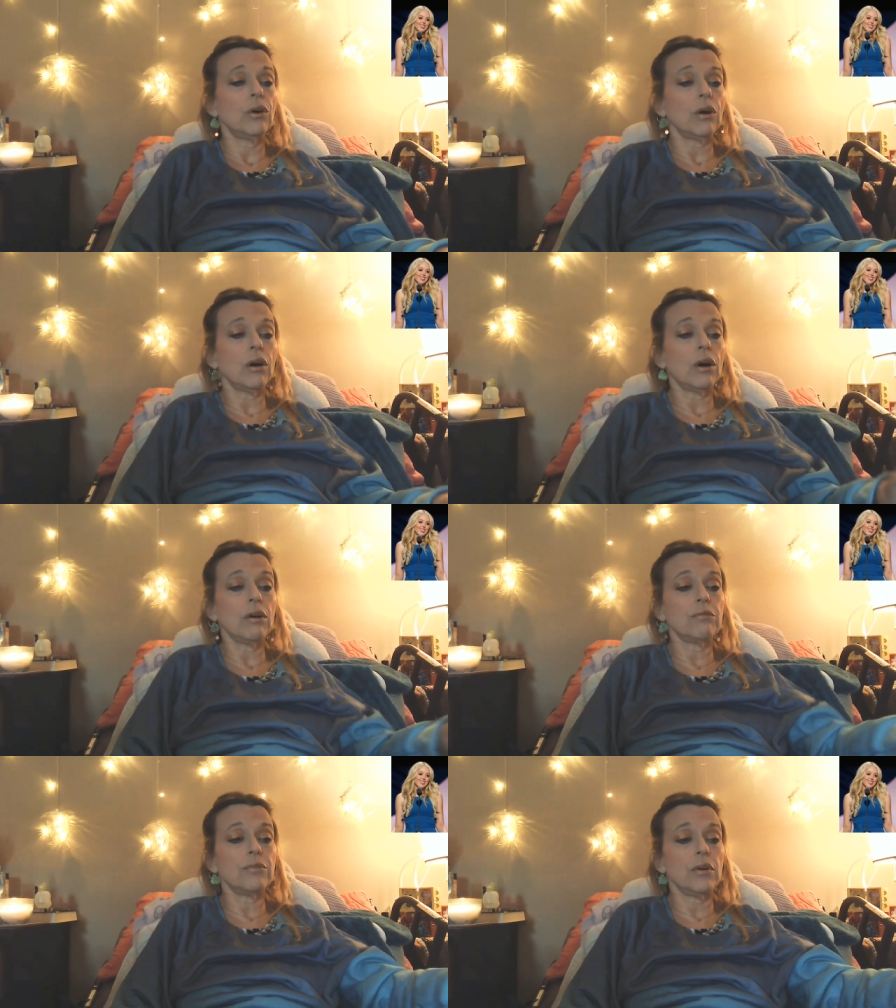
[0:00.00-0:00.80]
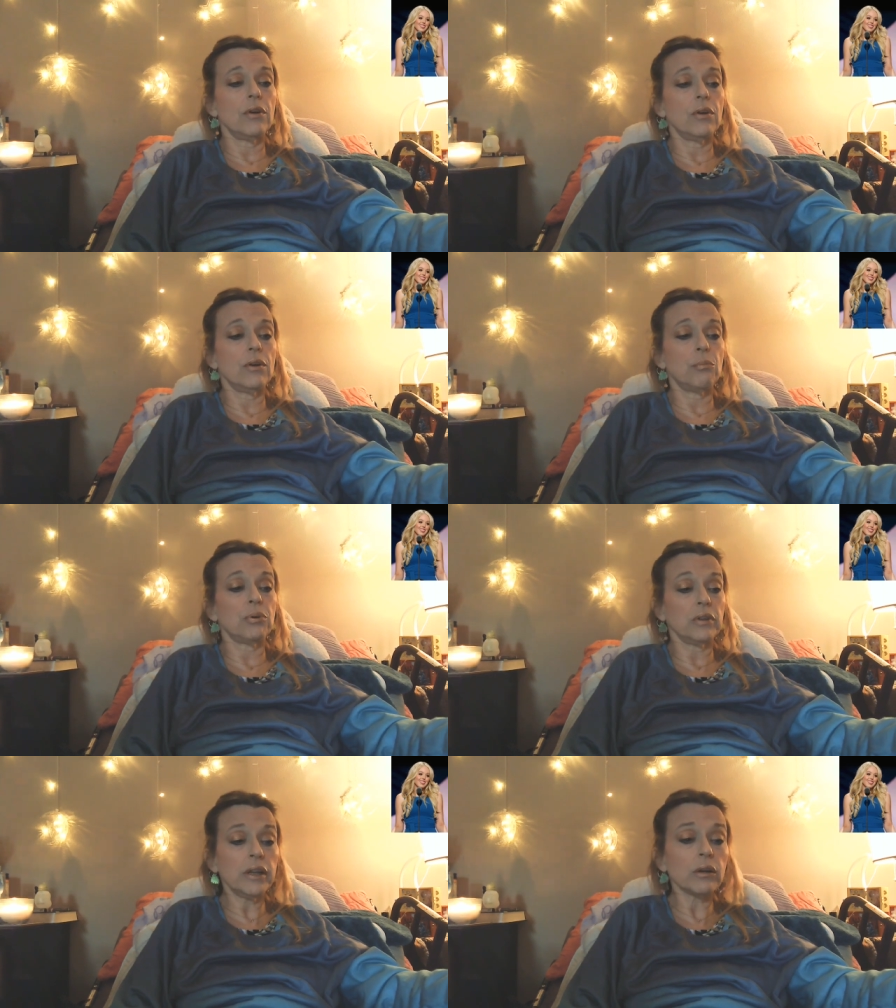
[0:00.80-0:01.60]
of
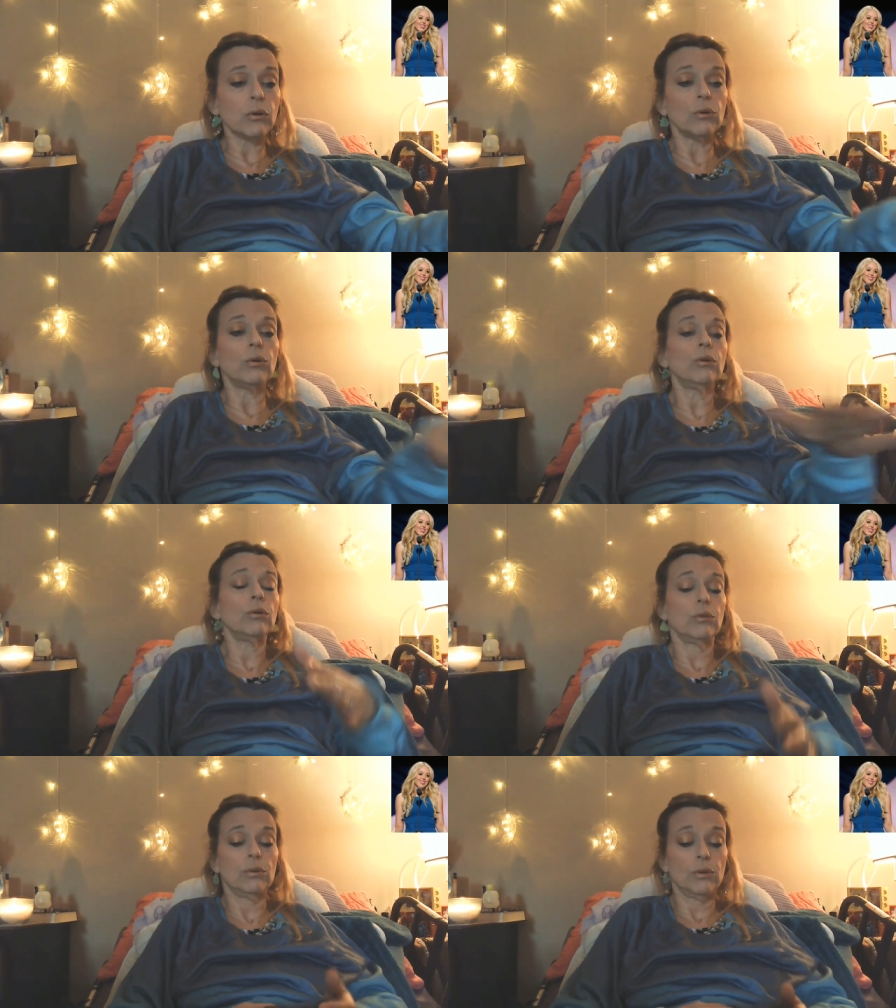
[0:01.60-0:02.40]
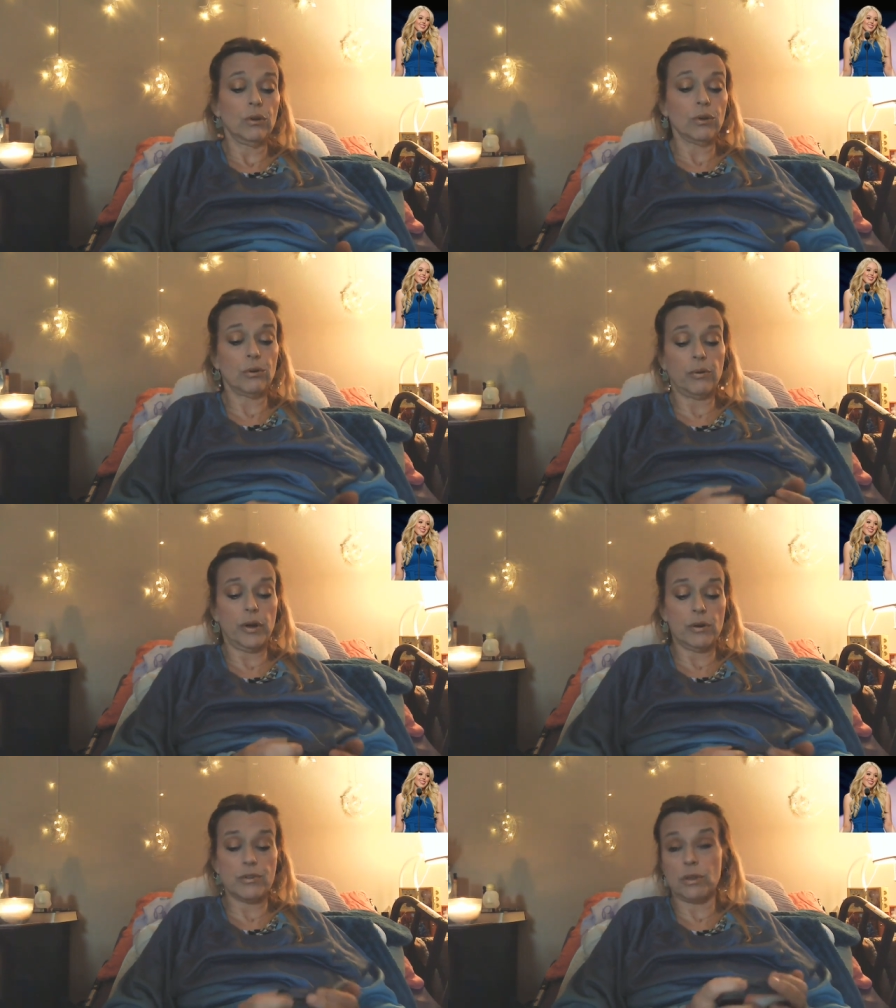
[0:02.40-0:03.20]
political
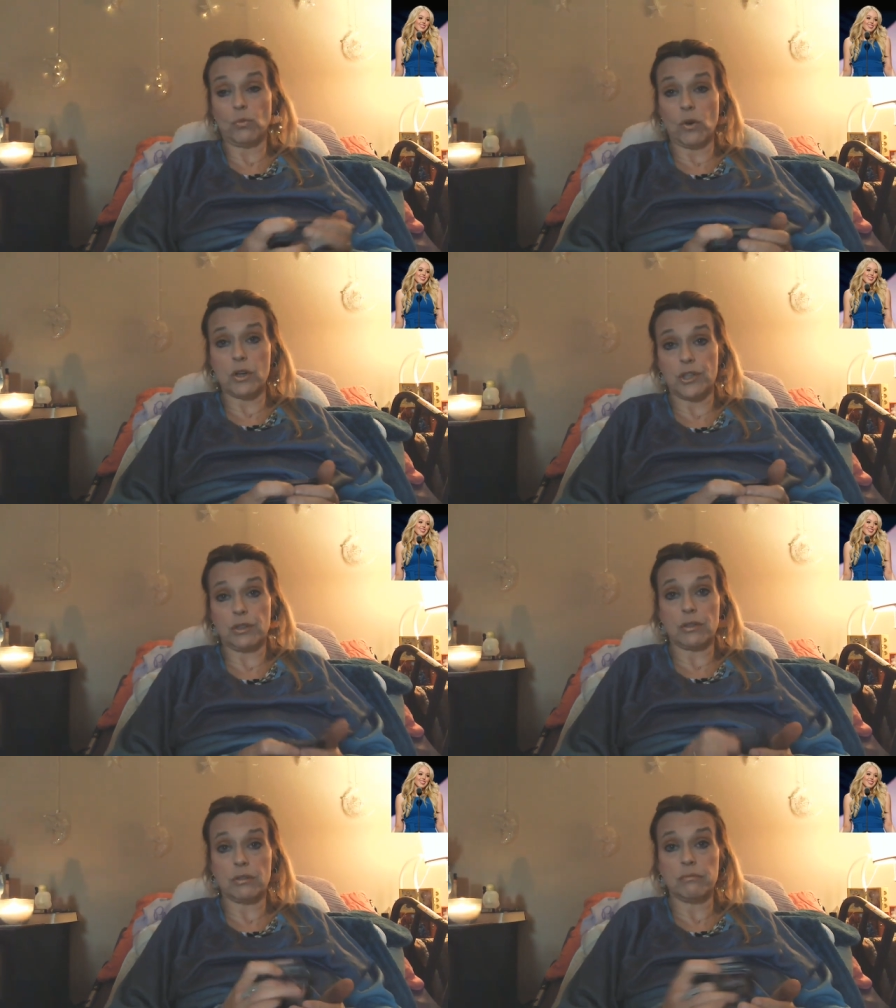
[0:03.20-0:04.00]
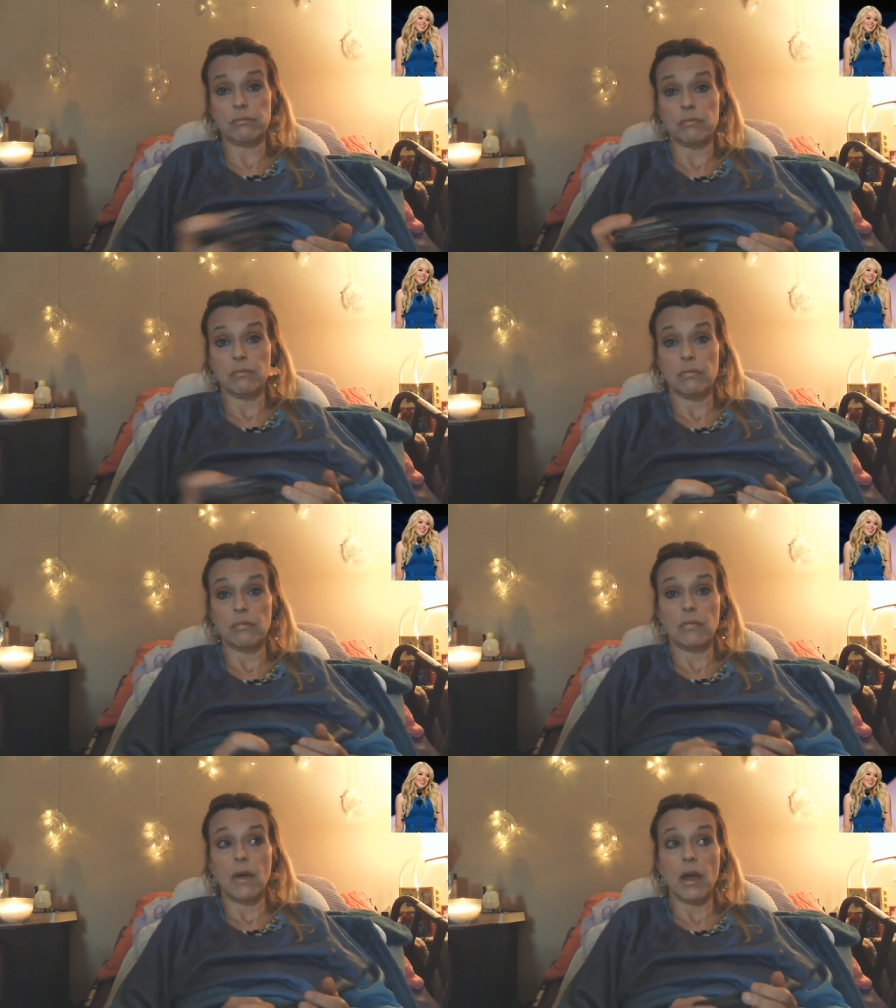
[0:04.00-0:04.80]
careers in Washington.
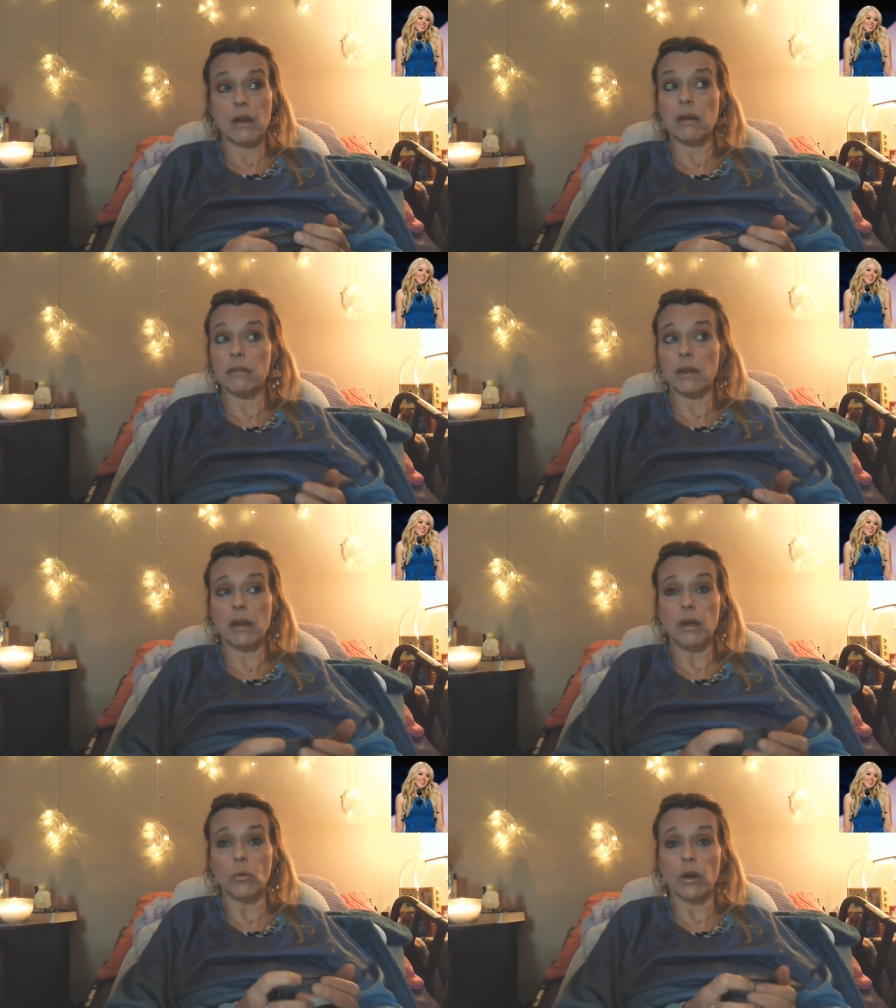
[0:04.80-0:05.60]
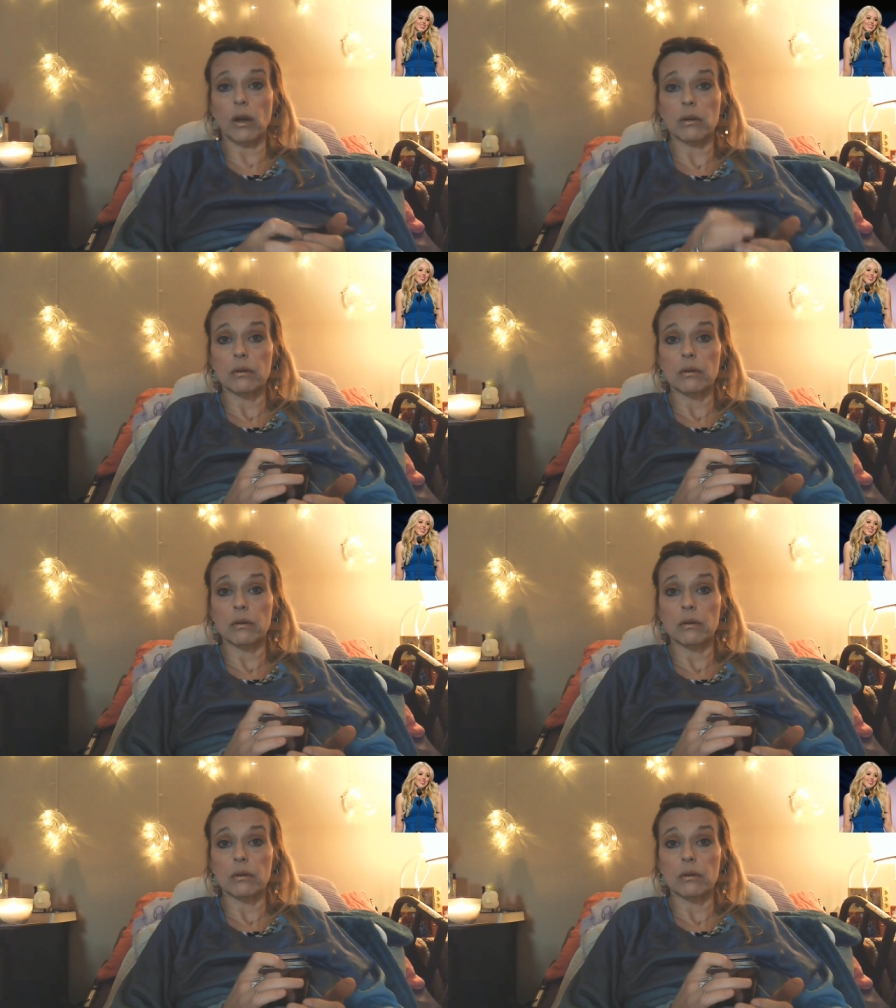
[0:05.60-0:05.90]
And I think anywhere.